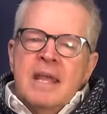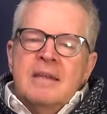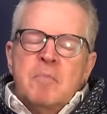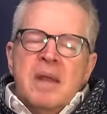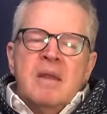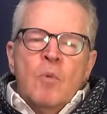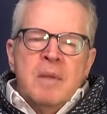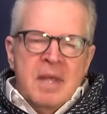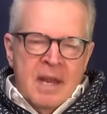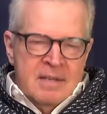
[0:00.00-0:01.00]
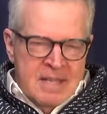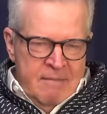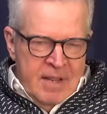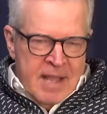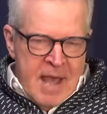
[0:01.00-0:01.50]
independent women in
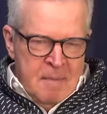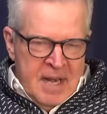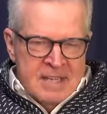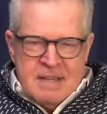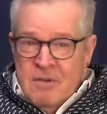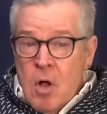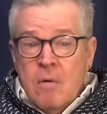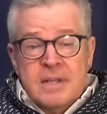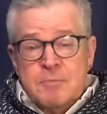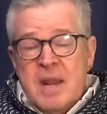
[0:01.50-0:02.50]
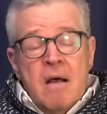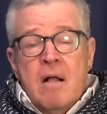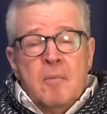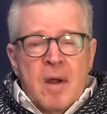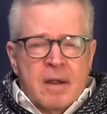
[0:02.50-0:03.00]
TV comedies have always been a
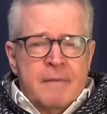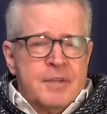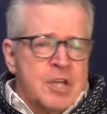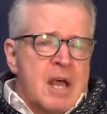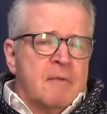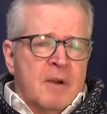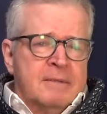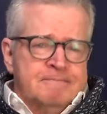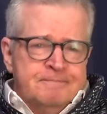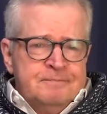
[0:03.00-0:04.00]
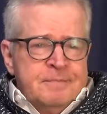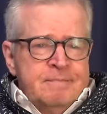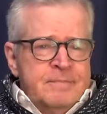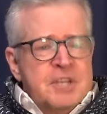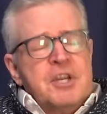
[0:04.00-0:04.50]
hallmark of the genre.
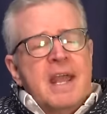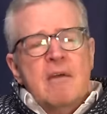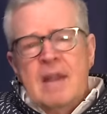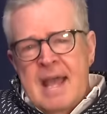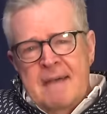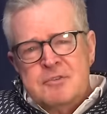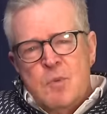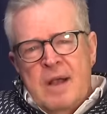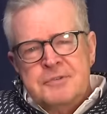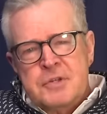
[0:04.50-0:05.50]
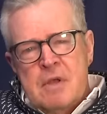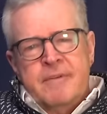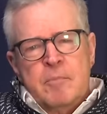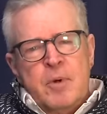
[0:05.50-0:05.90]
Dishing out laughs while solving